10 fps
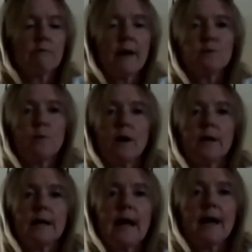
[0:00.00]
red
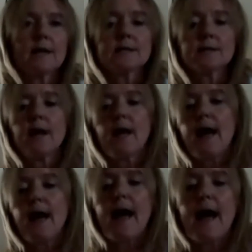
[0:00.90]
wine glass,
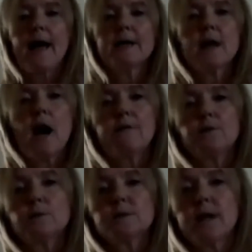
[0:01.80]
and I've
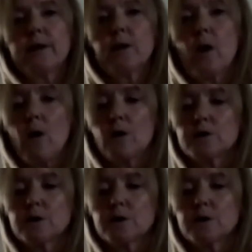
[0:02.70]
also got